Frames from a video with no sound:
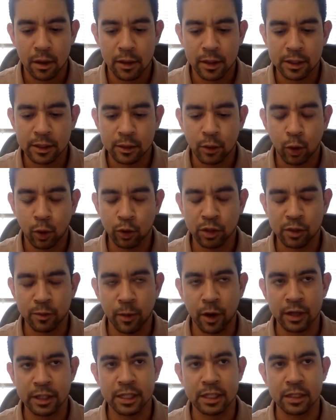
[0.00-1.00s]
This whole
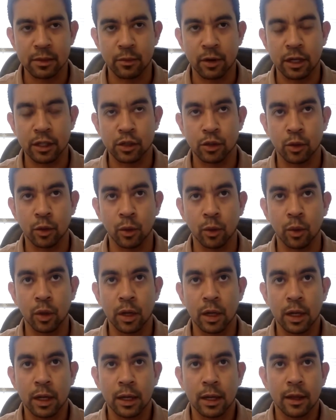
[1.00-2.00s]
smart system, right? So
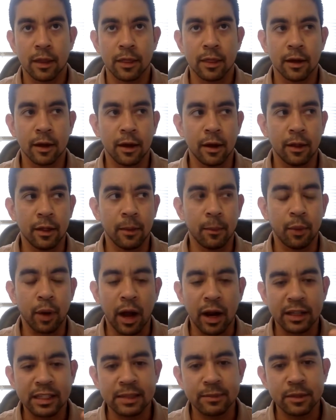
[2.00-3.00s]
the
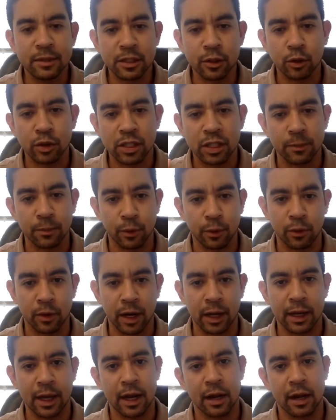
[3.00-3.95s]
product seems so simple, right?